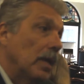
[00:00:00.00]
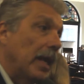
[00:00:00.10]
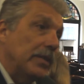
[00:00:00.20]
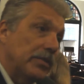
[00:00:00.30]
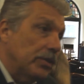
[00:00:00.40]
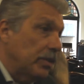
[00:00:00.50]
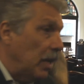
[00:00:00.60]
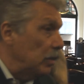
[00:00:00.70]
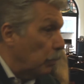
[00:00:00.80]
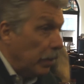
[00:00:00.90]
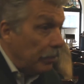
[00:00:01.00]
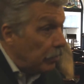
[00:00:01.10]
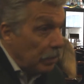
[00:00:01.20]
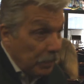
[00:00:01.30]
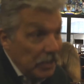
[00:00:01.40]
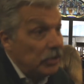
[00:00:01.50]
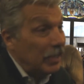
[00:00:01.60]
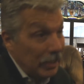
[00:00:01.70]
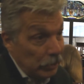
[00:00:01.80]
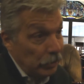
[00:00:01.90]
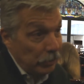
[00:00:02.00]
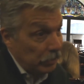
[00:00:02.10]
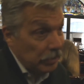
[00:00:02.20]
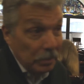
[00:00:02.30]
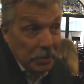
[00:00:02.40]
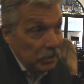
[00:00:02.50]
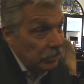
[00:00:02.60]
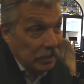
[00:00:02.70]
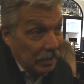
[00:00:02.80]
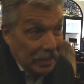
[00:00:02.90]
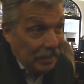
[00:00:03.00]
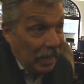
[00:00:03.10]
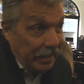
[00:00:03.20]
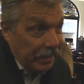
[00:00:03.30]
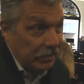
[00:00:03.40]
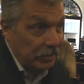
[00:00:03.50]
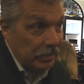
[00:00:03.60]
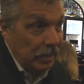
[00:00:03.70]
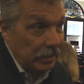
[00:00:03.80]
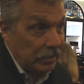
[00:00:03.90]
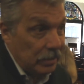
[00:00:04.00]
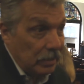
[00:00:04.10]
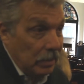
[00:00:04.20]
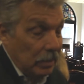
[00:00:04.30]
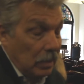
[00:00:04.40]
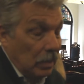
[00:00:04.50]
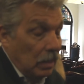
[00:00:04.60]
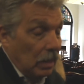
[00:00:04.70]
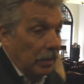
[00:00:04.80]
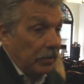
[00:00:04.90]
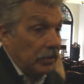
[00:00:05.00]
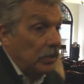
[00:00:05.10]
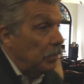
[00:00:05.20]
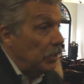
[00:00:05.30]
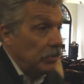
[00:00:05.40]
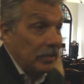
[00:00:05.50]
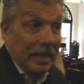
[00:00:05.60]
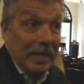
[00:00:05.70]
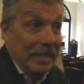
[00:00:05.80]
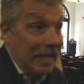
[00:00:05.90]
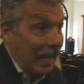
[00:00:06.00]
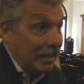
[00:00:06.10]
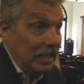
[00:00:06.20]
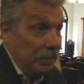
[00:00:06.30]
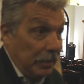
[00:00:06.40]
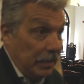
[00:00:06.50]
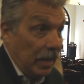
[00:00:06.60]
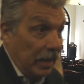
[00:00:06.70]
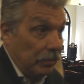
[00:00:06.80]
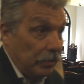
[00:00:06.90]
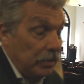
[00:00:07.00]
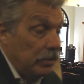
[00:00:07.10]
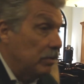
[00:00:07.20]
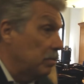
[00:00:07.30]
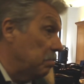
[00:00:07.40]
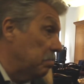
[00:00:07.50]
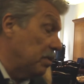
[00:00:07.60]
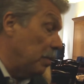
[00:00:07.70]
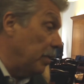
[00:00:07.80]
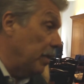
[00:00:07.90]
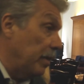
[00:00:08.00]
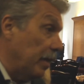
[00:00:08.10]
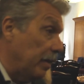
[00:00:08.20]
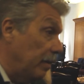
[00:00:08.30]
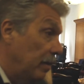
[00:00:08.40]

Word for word: exercise, whatever a patient can do. There are some patients that cannot exercise. Yeah. Uh, there are some patients that cannot keep a diet. For instance, somebody that